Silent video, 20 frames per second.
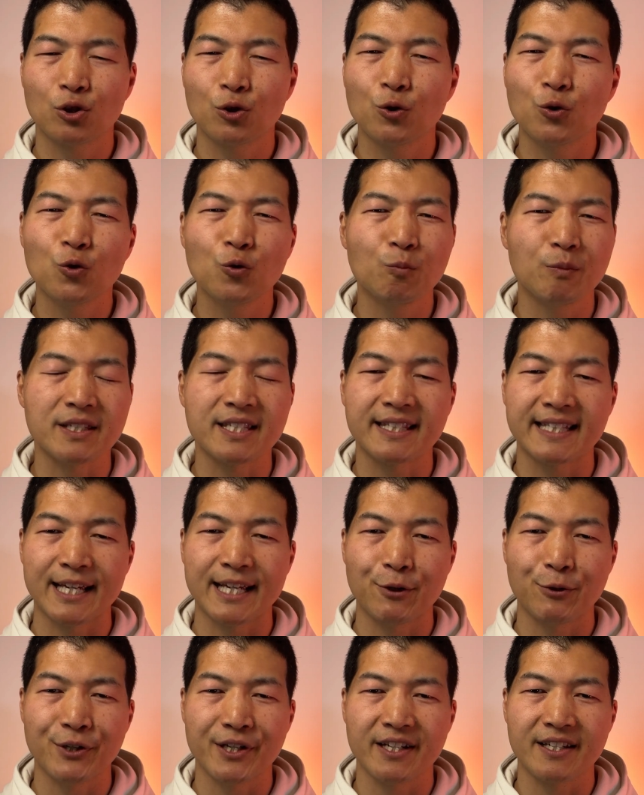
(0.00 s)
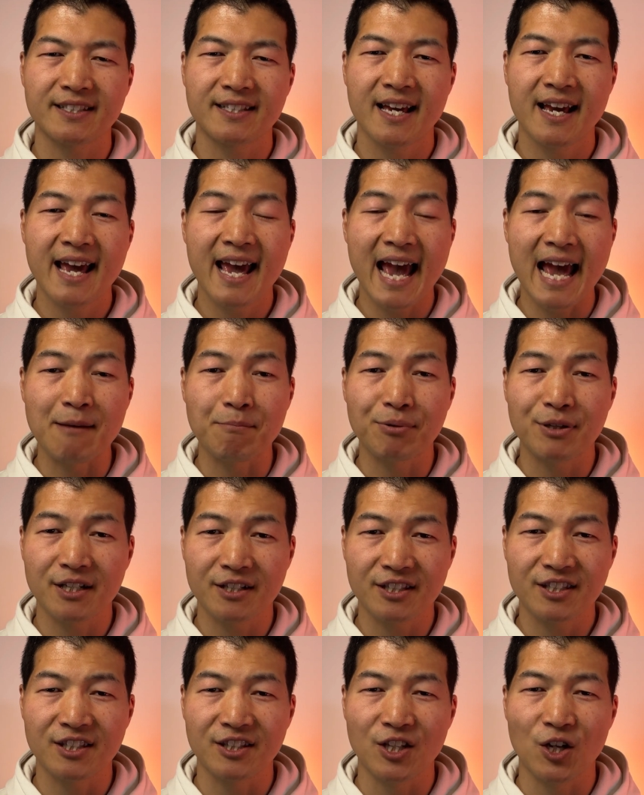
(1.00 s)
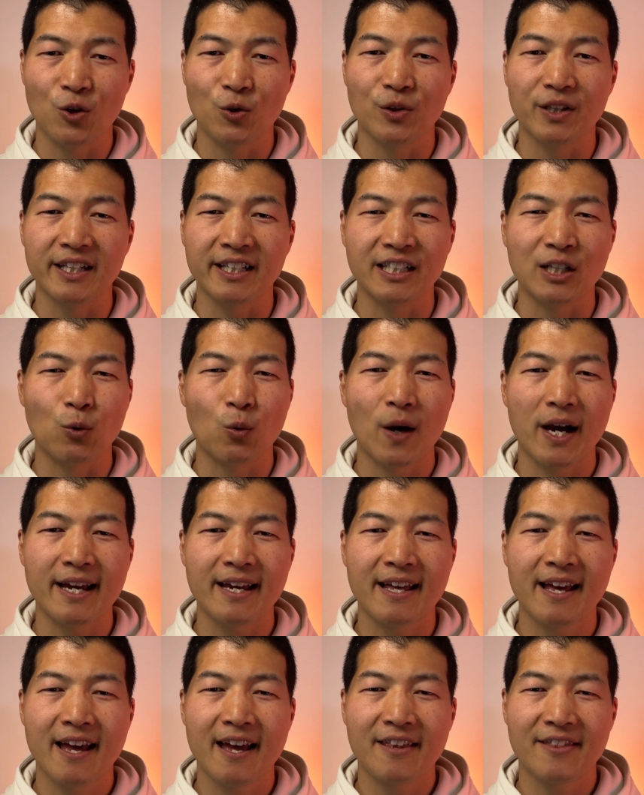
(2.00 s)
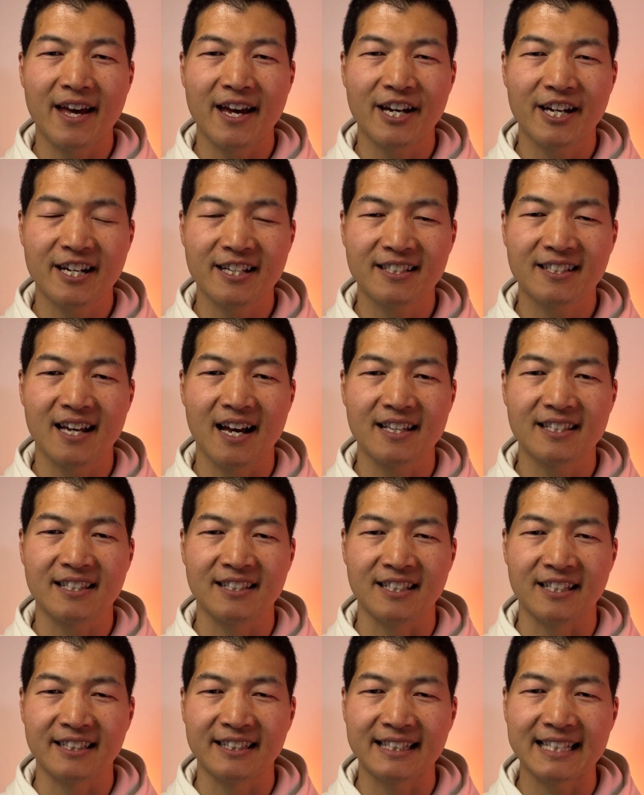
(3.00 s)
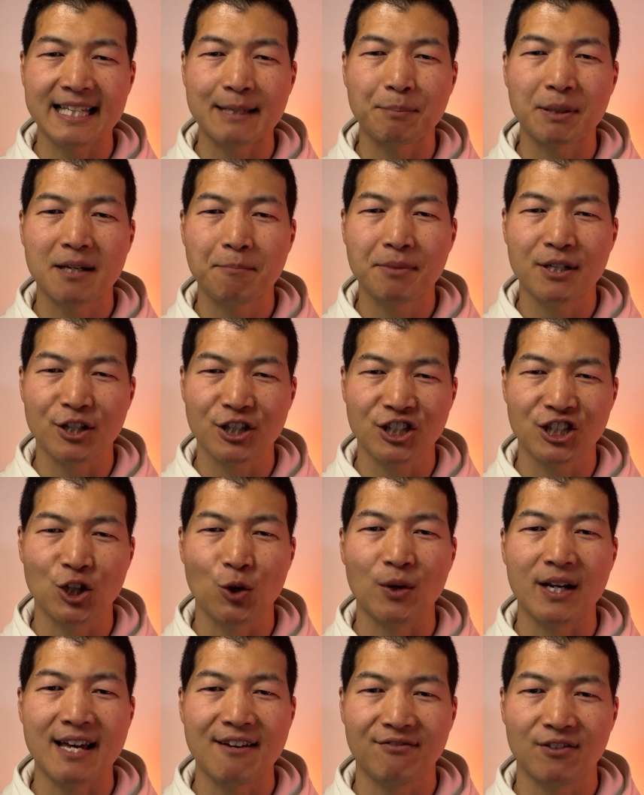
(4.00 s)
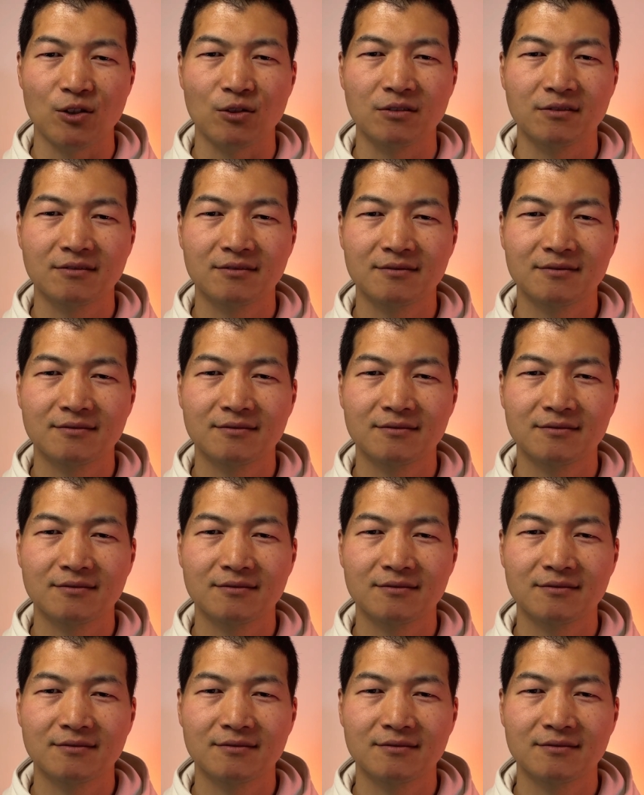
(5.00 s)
too mysterious and personal in a way that hits us in a deep personal level.